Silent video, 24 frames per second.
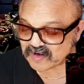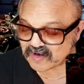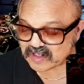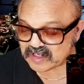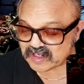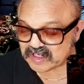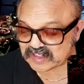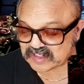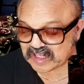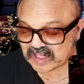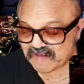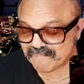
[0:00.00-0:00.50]

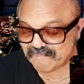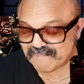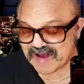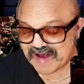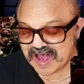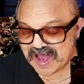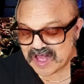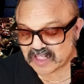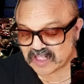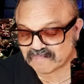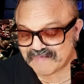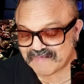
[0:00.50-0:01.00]
is a
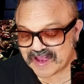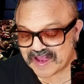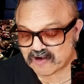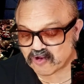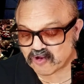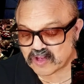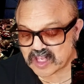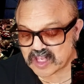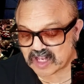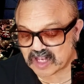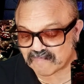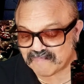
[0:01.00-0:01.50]
mild-mannered
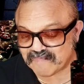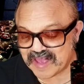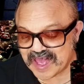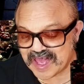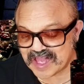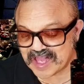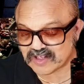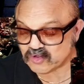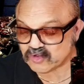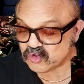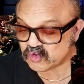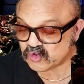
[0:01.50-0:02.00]
young
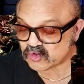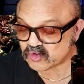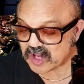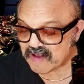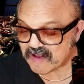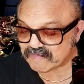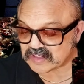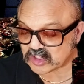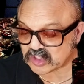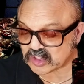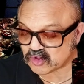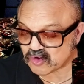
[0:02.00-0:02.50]
man who
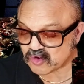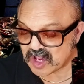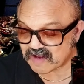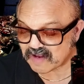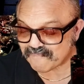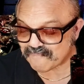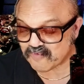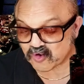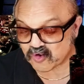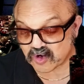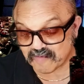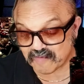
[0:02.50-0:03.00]
drives a truck
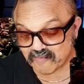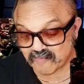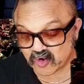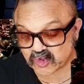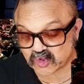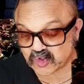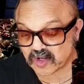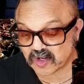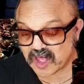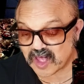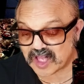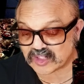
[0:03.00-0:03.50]
for
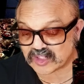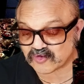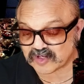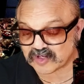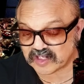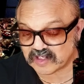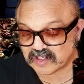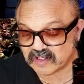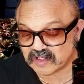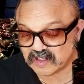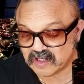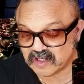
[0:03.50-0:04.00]
commercial
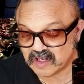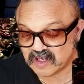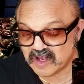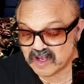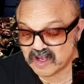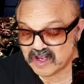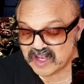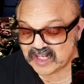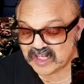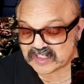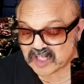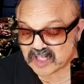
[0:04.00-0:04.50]
laundry.
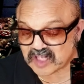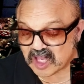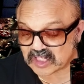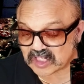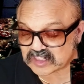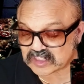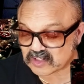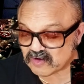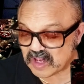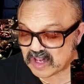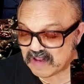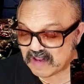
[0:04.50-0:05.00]
He's
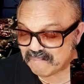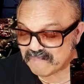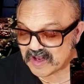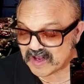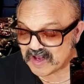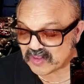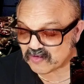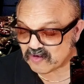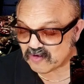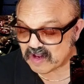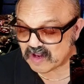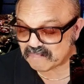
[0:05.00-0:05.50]
also a
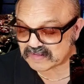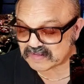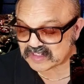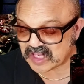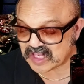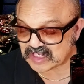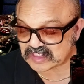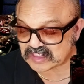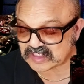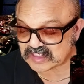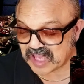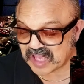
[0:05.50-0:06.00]

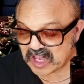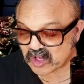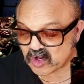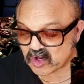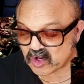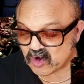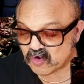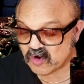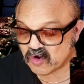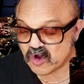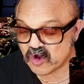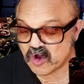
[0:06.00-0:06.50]
mother-obsessed
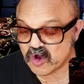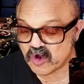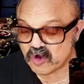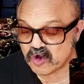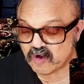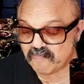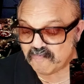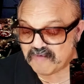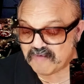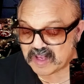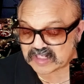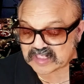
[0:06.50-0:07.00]
psycho
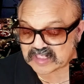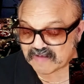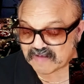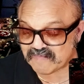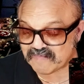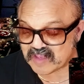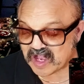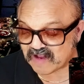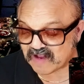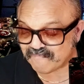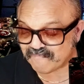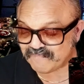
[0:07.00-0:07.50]
who picks up
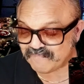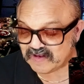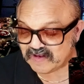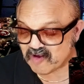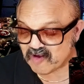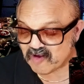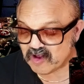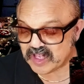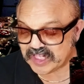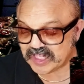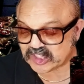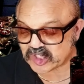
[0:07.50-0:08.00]
young
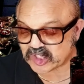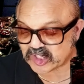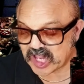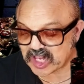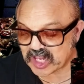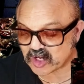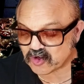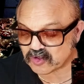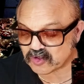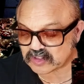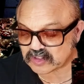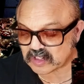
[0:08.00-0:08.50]
female
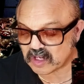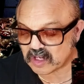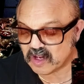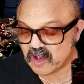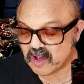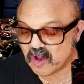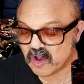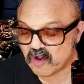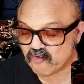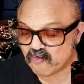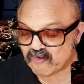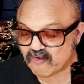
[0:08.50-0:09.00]
hitchhikers,
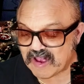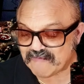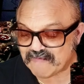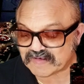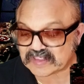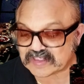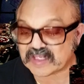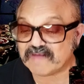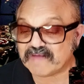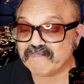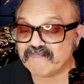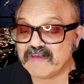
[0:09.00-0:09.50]
rapes
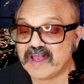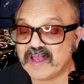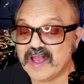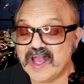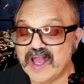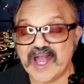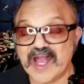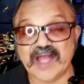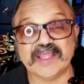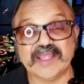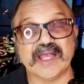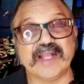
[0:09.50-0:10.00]
them,
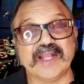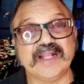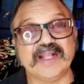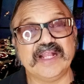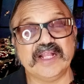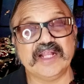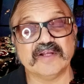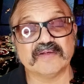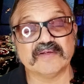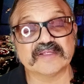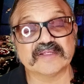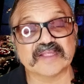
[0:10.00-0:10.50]
and then
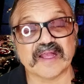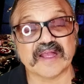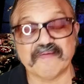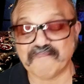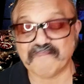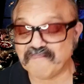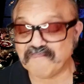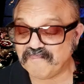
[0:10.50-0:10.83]
kills them.